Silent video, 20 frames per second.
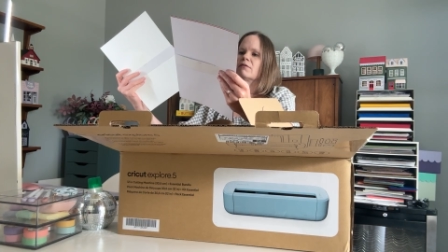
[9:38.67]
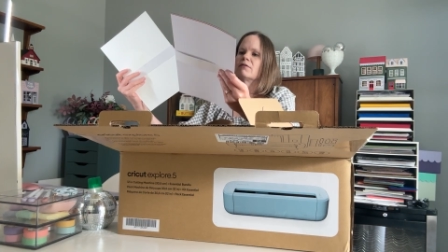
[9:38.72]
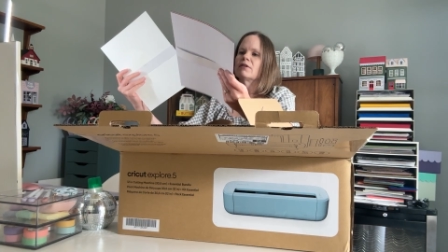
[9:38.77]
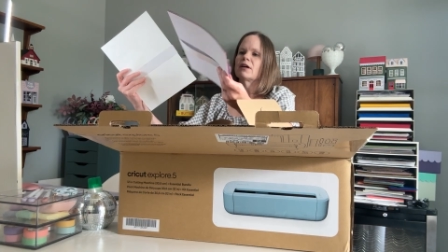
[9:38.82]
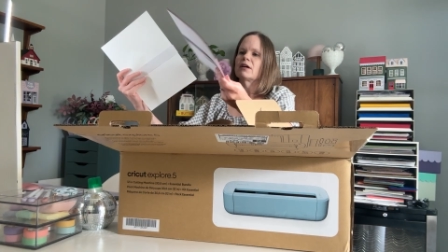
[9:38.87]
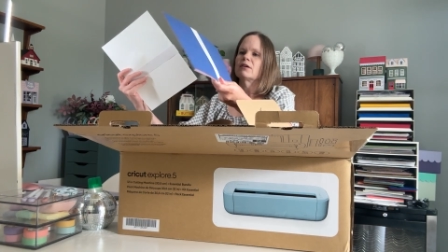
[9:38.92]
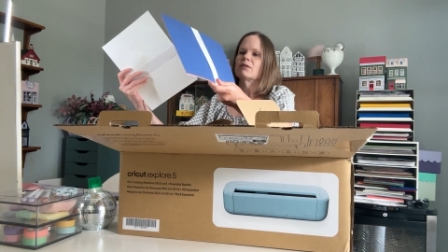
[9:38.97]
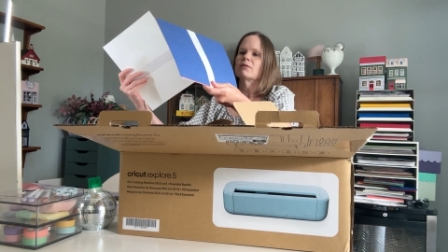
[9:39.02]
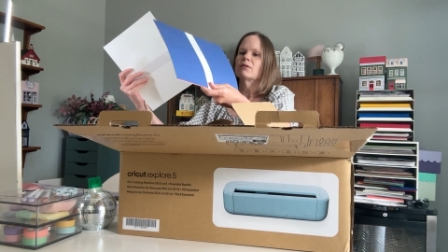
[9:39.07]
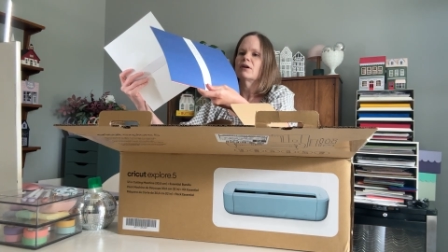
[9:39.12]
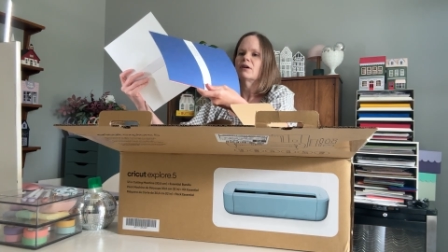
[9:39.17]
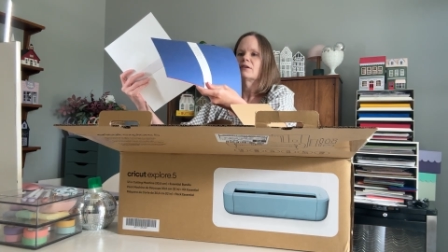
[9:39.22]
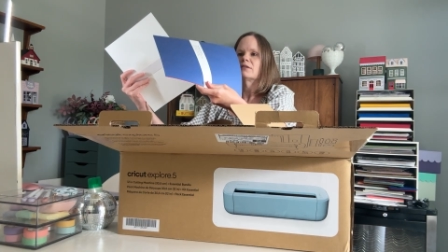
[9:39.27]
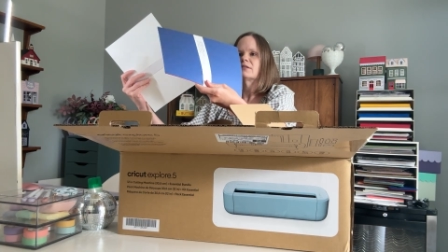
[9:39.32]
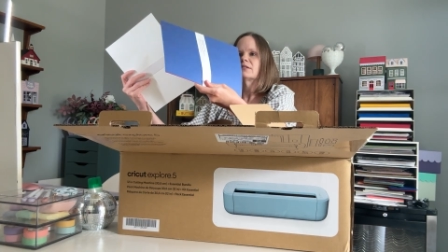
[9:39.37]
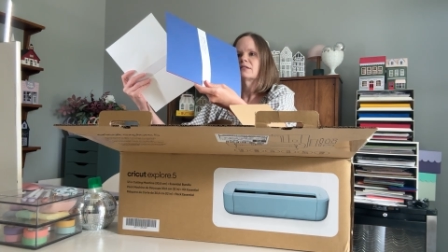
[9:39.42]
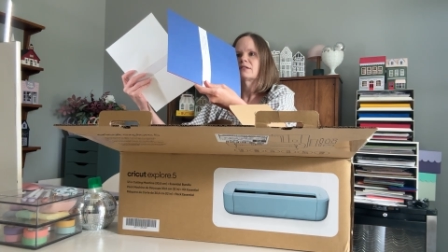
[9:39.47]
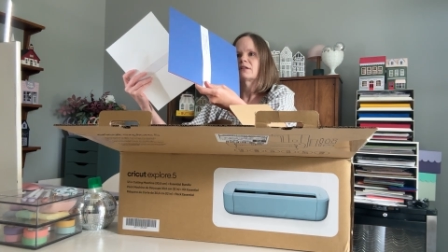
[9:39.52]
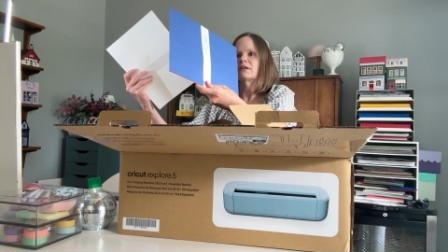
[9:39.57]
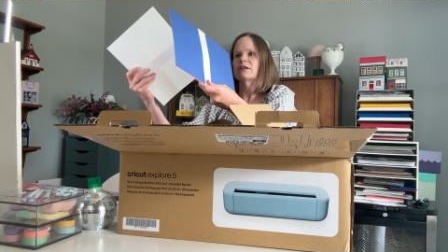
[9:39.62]
is great if
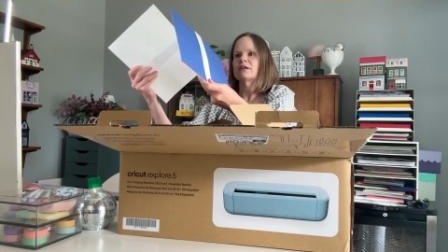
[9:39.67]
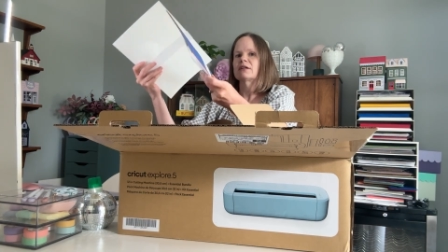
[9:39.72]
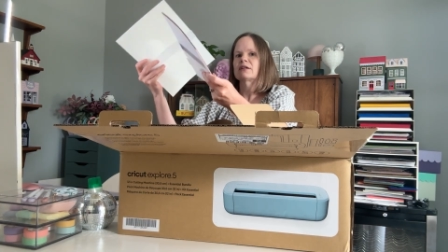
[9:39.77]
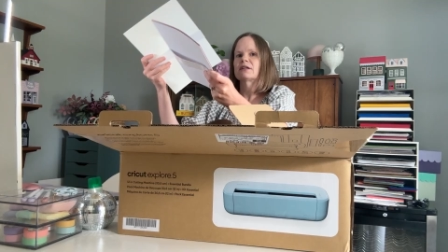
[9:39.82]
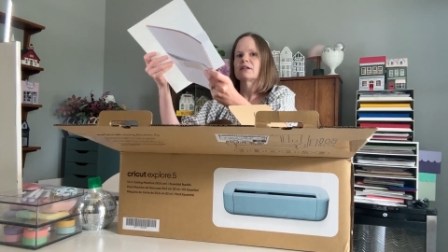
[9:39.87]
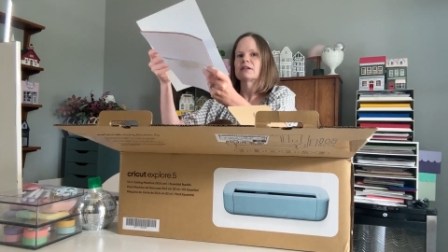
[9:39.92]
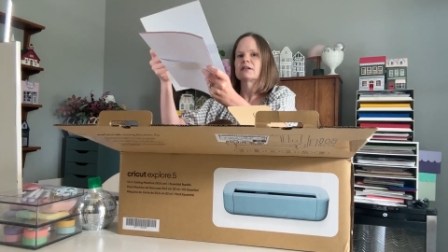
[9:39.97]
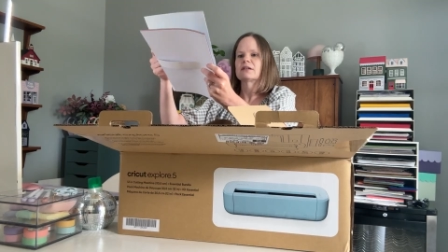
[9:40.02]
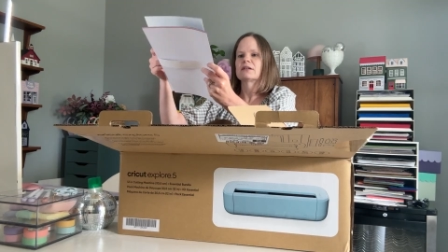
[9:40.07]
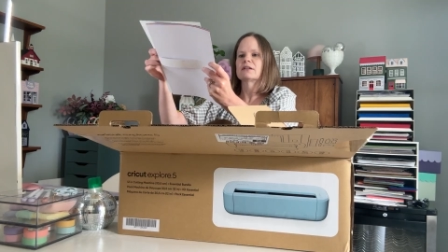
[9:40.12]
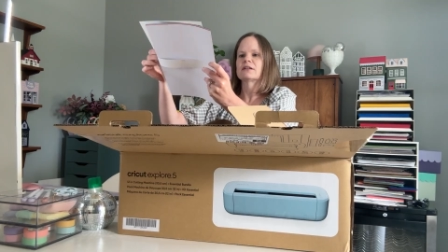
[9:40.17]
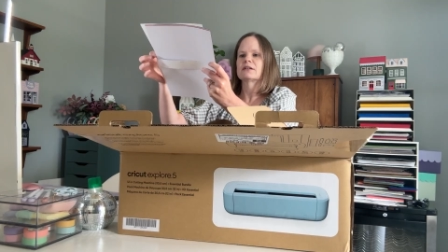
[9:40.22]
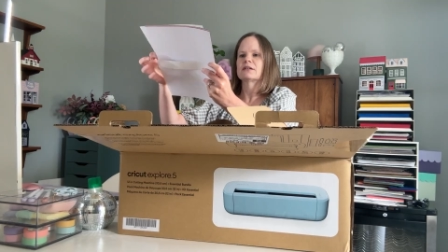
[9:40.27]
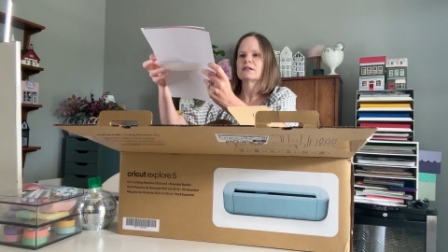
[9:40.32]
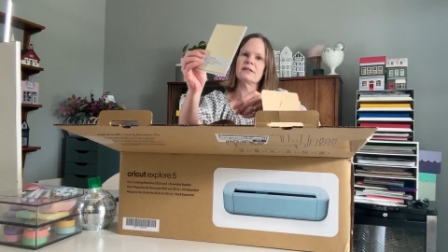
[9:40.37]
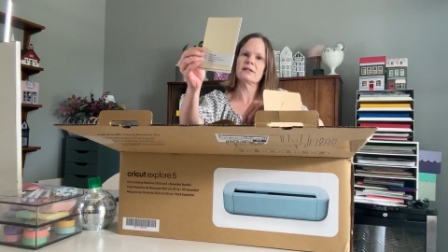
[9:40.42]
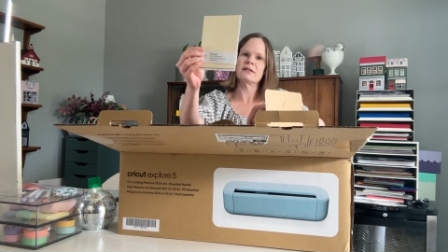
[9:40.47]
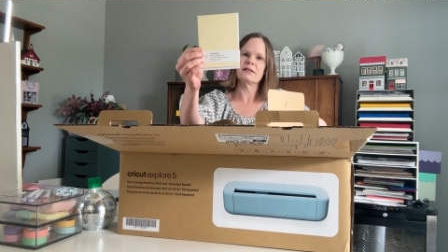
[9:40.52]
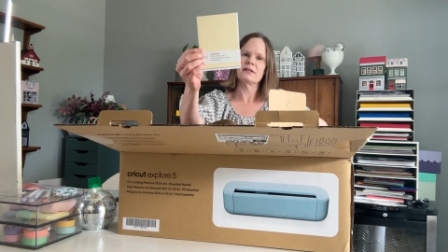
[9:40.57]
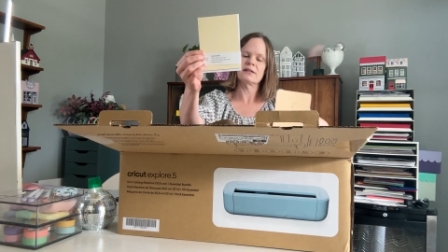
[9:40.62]
you've never
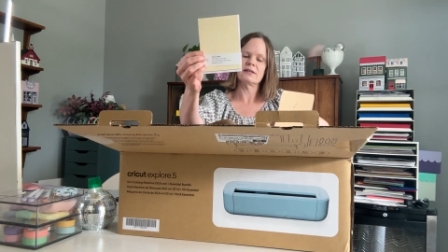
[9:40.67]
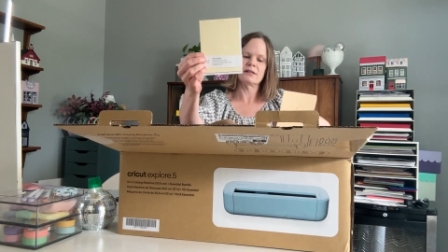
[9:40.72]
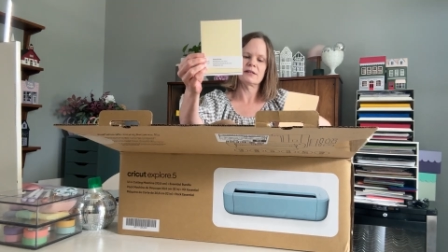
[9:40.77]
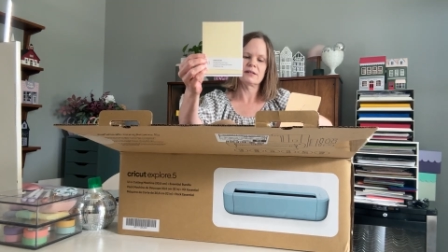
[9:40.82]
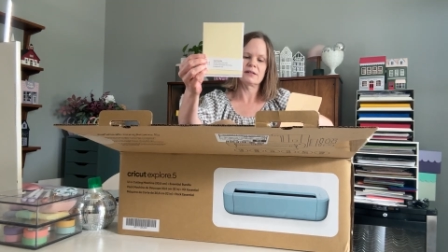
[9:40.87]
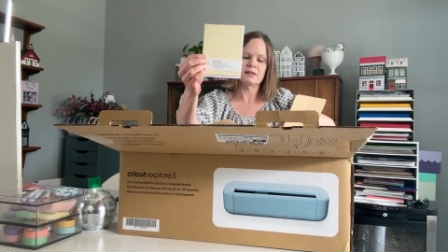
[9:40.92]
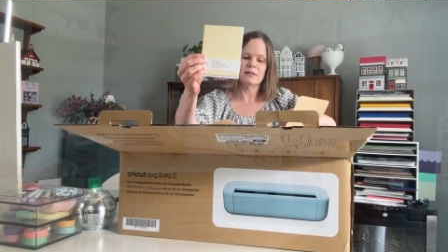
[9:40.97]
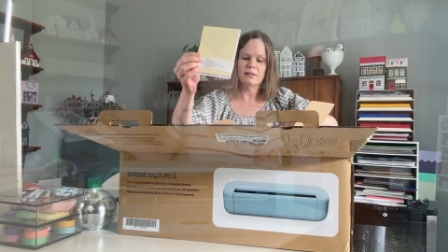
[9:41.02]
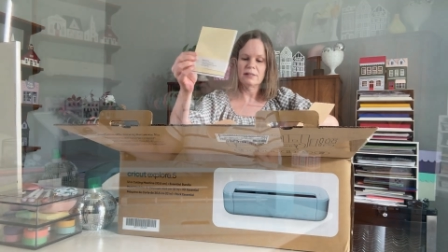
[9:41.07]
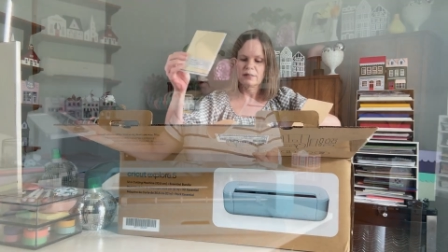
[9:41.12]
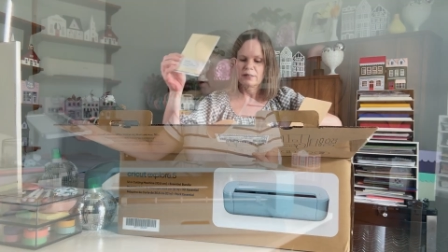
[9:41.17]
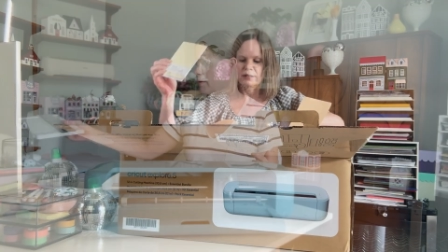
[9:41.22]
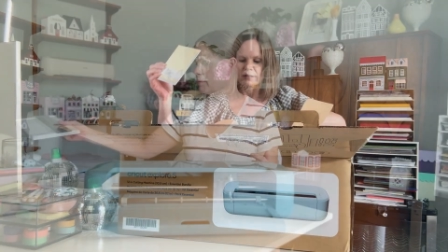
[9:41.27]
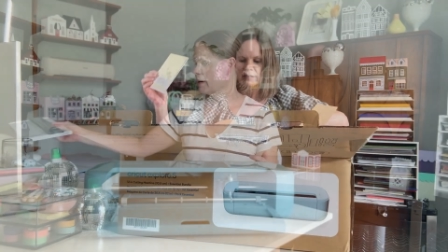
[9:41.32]
owned a Cricut before,